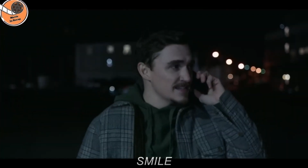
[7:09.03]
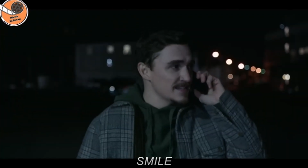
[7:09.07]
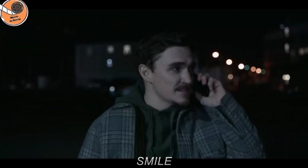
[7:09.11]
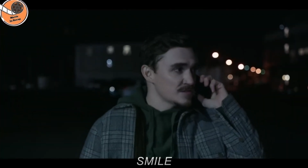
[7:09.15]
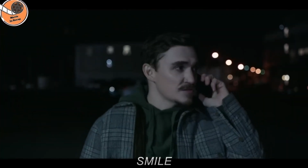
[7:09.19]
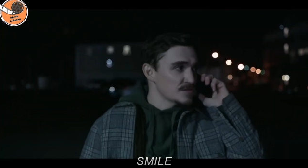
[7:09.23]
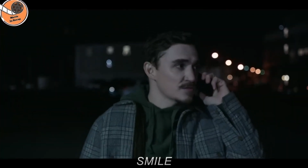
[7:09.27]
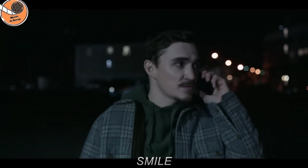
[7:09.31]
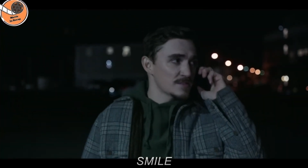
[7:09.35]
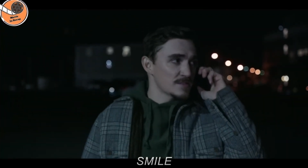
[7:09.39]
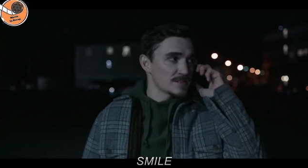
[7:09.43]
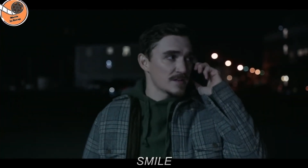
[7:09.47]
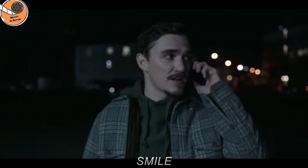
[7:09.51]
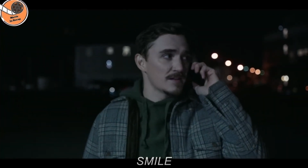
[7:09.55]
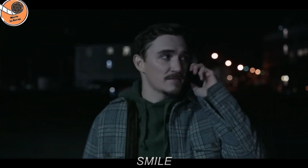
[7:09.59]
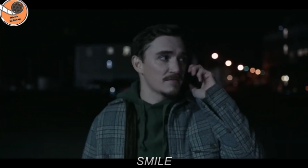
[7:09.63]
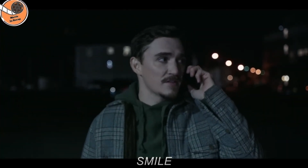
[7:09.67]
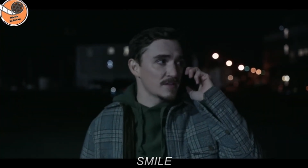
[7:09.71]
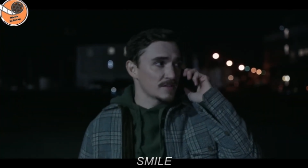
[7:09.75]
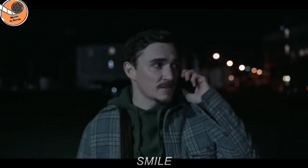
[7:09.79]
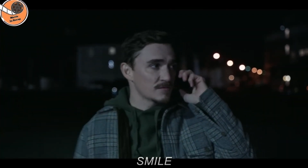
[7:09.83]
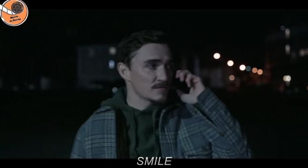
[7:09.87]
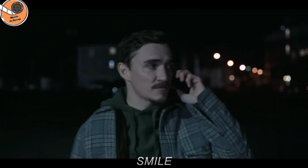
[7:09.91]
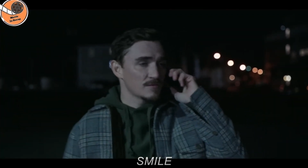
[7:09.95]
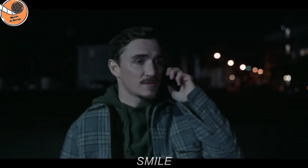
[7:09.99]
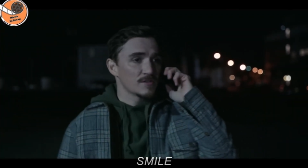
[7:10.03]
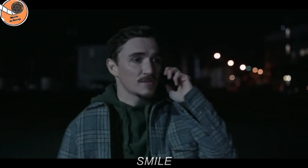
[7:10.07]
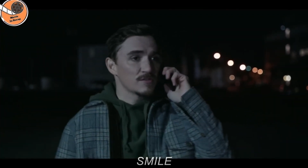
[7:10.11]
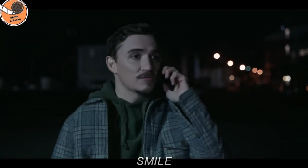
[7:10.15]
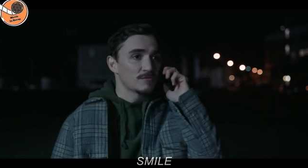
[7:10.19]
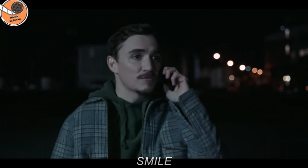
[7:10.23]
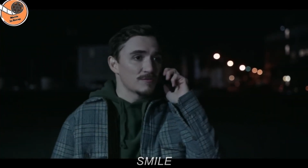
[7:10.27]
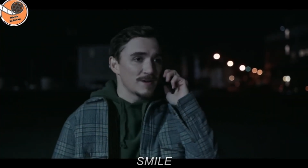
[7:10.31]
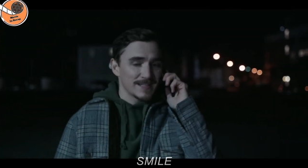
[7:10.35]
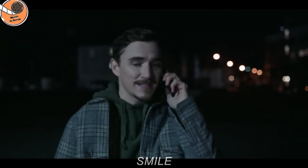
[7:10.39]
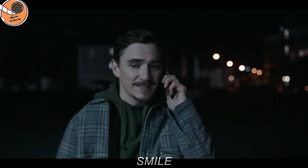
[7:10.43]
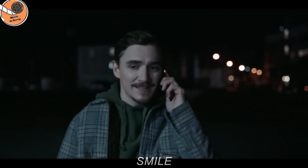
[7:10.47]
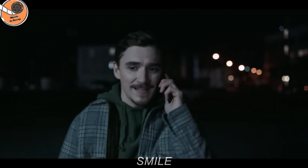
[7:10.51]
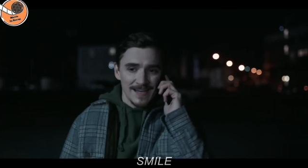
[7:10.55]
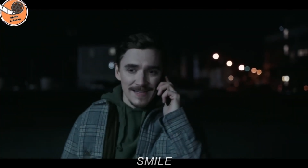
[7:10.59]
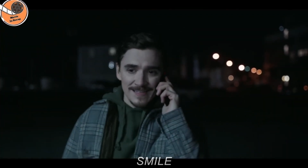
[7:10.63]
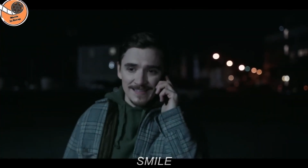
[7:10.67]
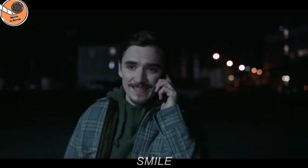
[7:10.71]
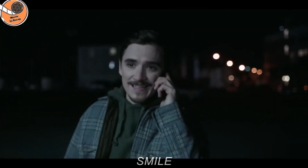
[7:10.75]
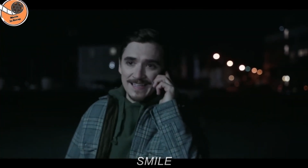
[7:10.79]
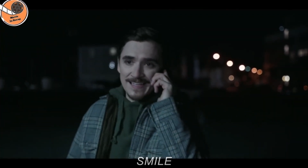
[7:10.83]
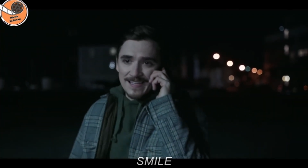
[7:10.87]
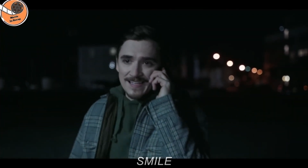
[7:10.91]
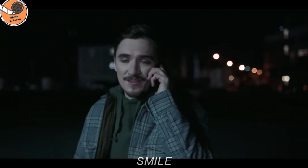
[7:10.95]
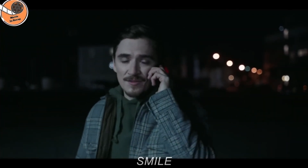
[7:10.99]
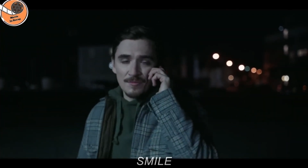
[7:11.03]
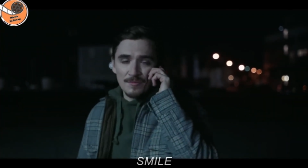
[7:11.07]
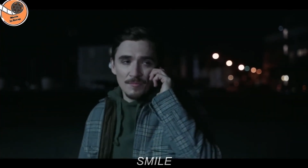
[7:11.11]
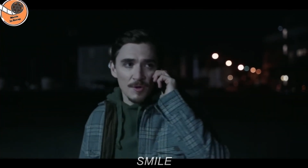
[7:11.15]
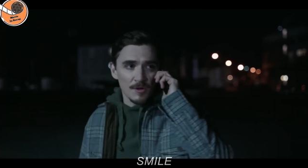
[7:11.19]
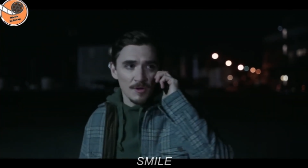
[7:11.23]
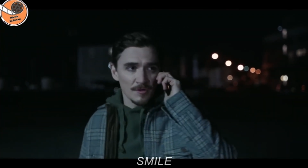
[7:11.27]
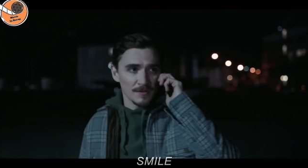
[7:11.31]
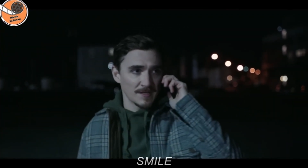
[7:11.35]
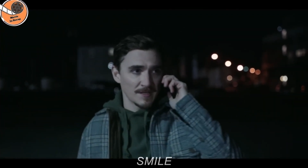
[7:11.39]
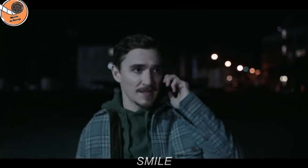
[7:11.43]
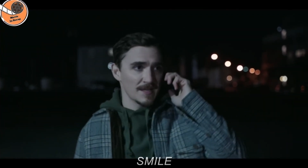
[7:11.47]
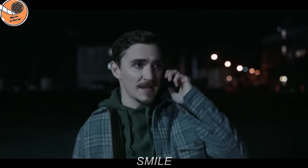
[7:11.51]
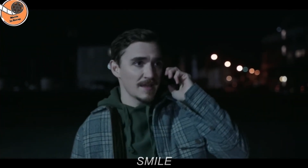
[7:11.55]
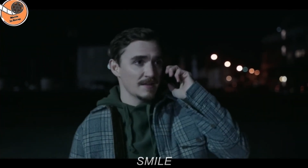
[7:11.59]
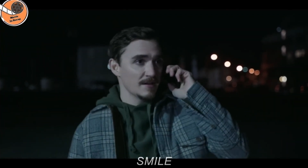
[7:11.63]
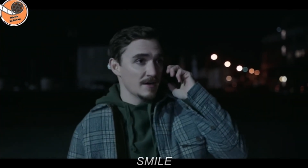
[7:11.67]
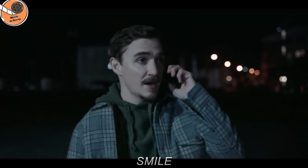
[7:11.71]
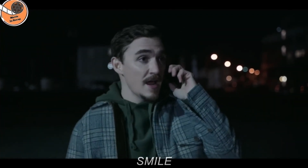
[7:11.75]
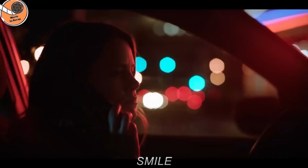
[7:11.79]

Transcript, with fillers: Altogether, there are 20 cases, and out of them 19